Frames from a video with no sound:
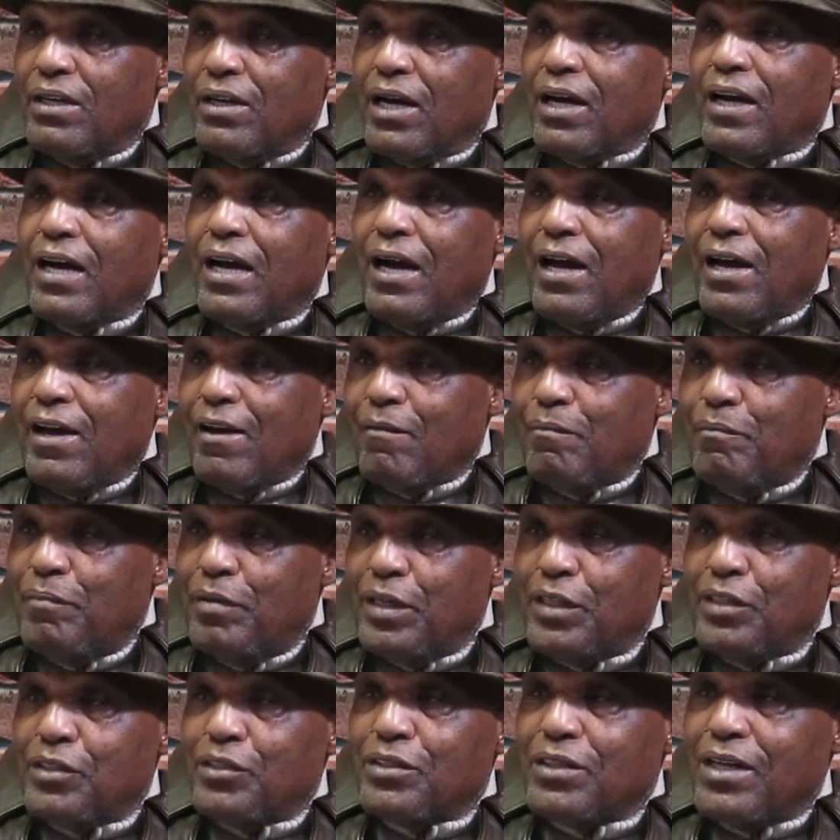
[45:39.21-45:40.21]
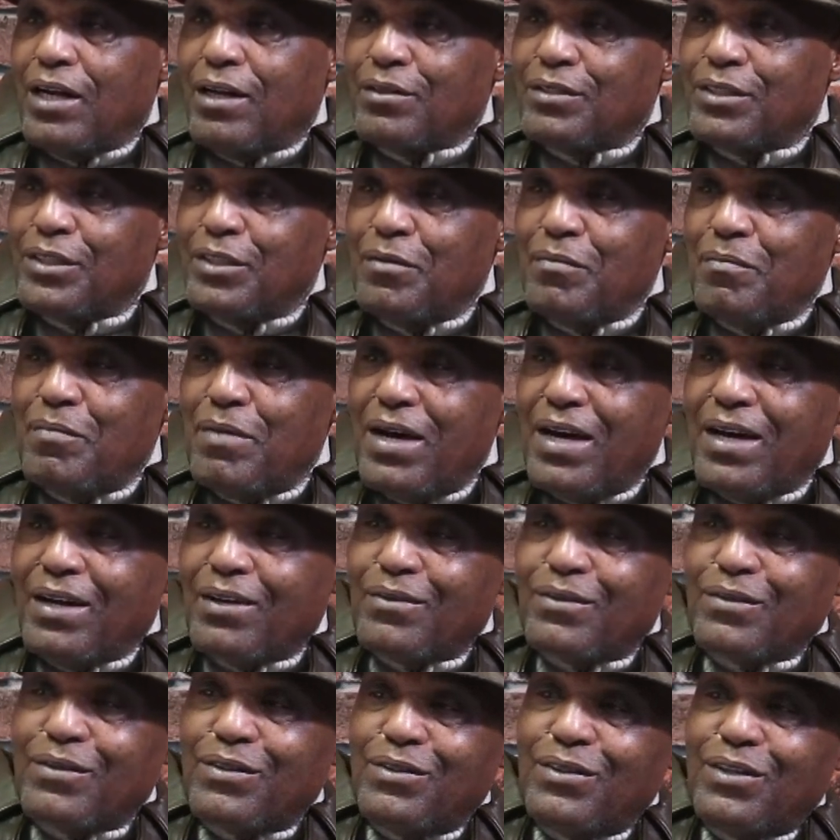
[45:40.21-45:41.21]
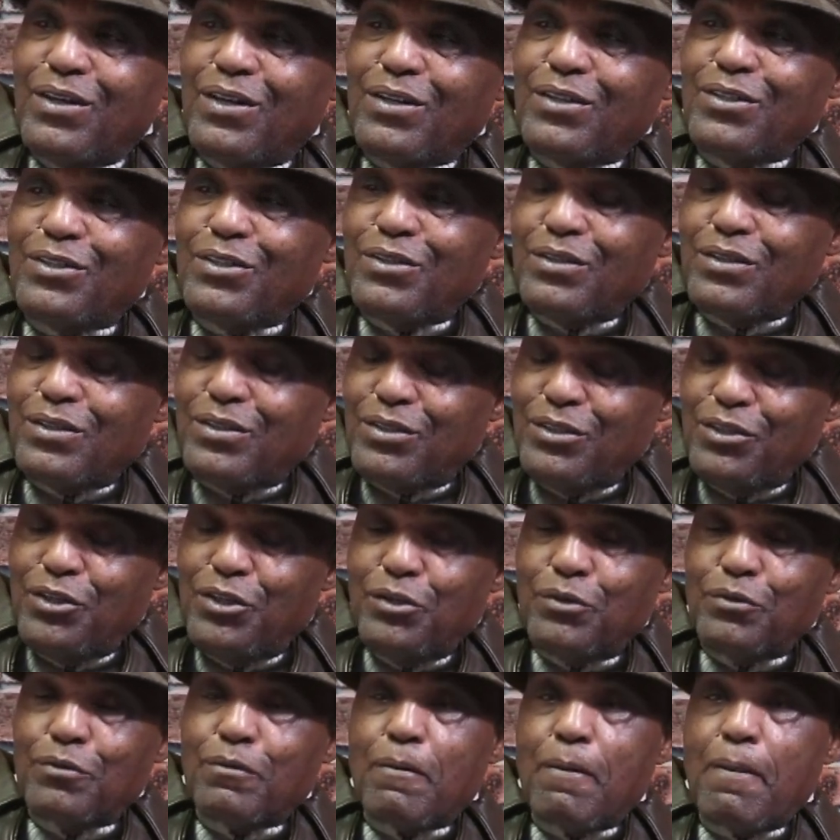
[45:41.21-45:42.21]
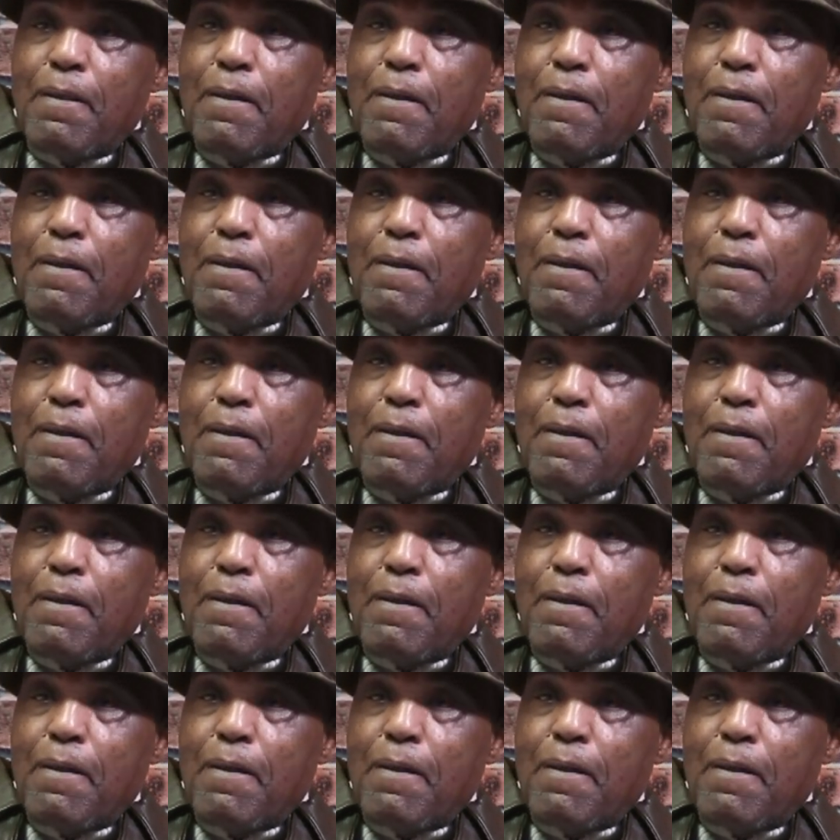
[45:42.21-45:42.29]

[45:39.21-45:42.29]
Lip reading: I have pictures I'll send back to you,